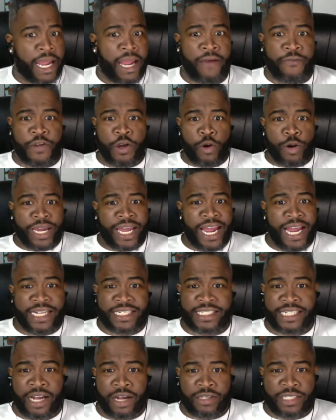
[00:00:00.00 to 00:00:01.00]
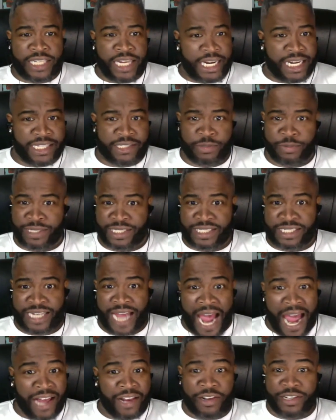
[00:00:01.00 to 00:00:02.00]
if you can't sell tickets with
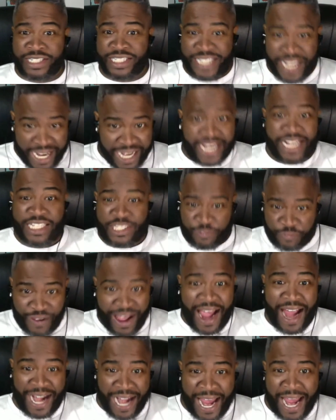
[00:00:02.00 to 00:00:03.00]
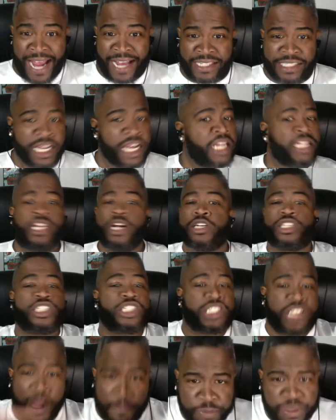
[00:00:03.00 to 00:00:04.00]
Skylar Diggins' fine ass, there's
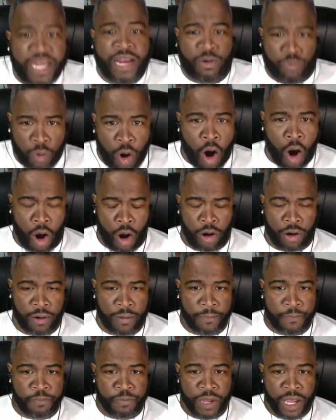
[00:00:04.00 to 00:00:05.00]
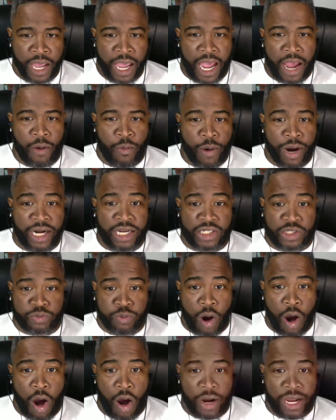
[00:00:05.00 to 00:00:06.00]
something wrong. And what is
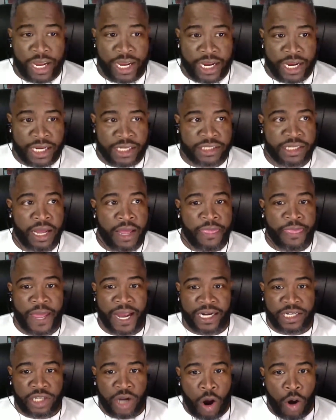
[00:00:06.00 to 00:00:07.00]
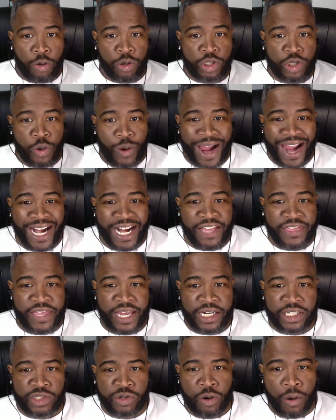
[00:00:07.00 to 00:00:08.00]
wrong is they don't do
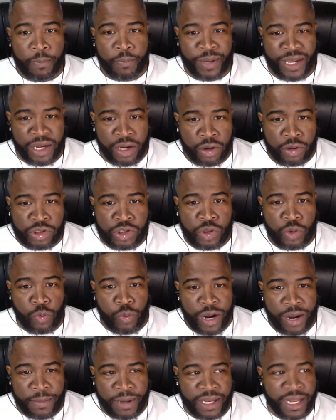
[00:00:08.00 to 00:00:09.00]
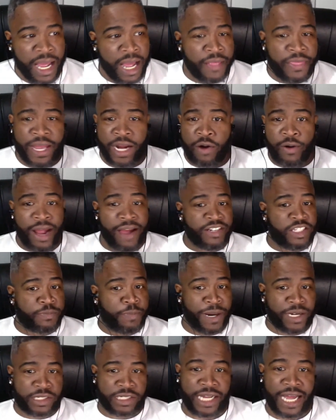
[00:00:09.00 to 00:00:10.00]
anything to appeal to women. They don't have
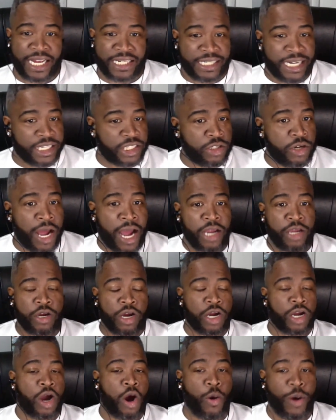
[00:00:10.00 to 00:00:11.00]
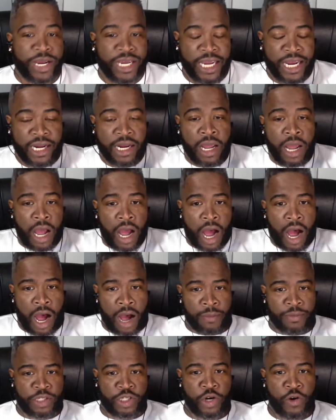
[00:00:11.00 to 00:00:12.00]
specialized nights. You know how you can go and get
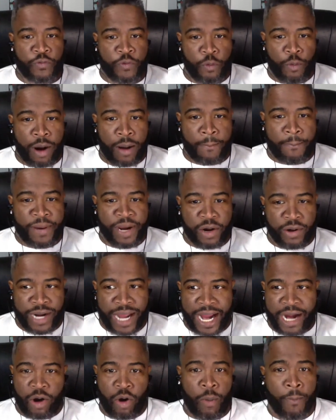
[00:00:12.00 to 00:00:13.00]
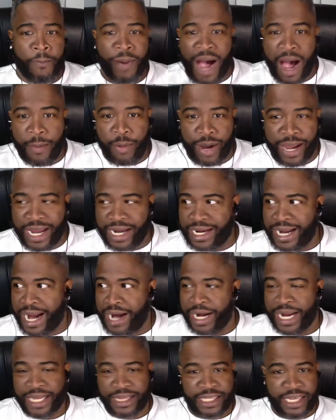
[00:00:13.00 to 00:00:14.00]
2-for-1 beer night or bobblehead
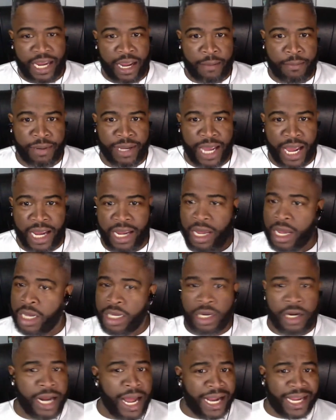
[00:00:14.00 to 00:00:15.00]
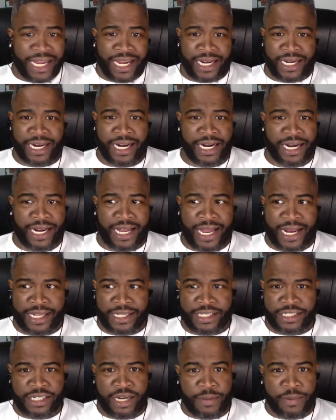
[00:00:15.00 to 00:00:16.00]
night at the NBA? You're not getting any of that
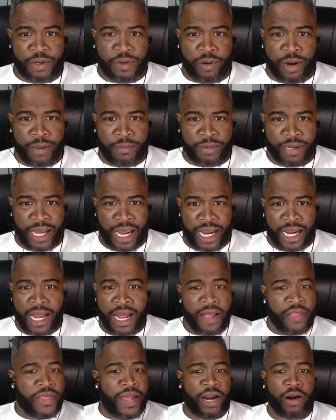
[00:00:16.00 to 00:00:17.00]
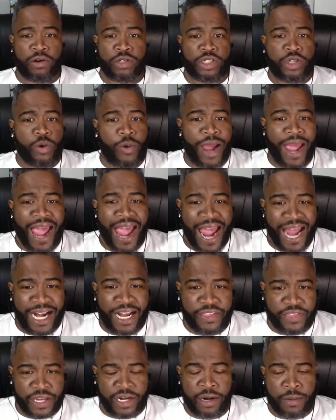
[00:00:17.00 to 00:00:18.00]
at the WNBA. They don't do
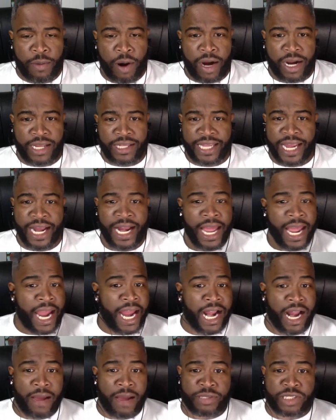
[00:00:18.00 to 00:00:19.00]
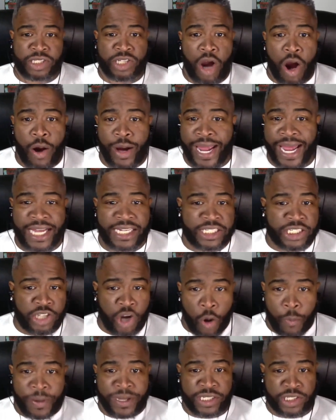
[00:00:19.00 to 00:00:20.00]
anything to market that. And I'm sorry, as
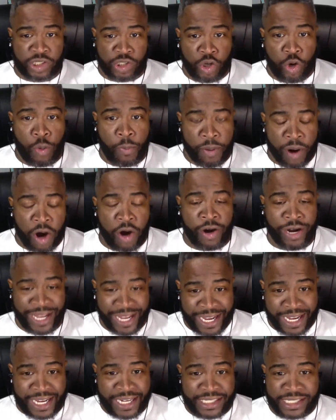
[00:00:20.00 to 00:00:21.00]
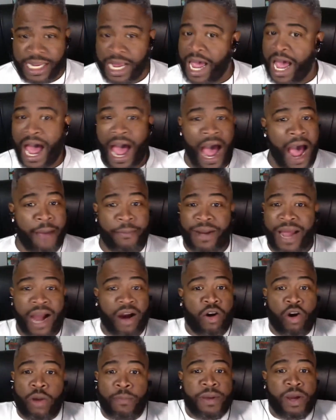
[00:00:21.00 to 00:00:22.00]
dope as Sue Bird is, I'm
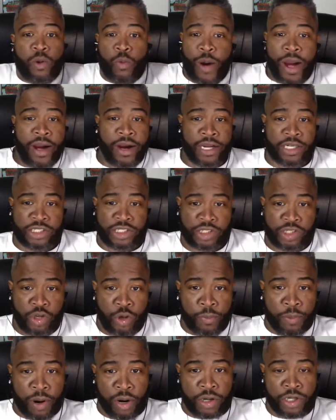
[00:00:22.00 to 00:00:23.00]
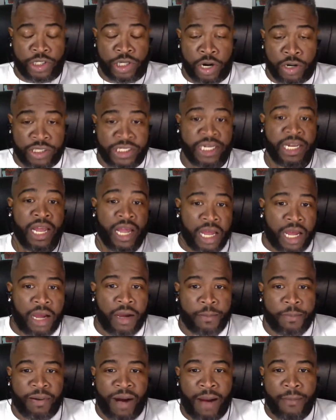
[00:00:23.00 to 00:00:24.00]
not going to be wearing a Sue Bird jersey,
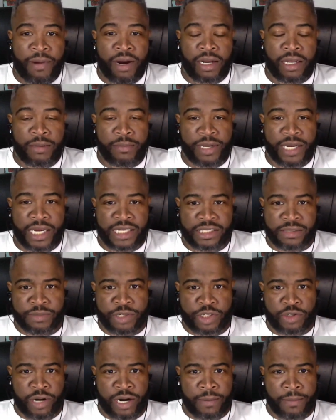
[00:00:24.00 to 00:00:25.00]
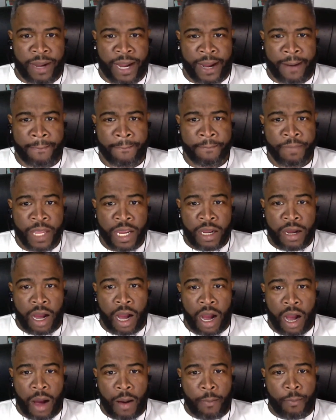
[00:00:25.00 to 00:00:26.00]
primarily because I'm a straight man.
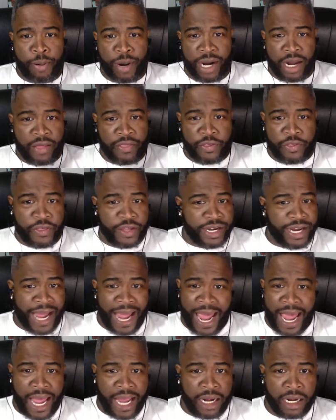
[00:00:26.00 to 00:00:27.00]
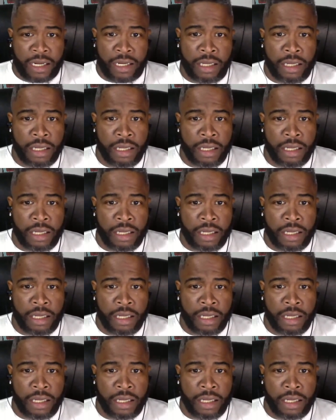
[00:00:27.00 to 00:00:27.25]
But other than that,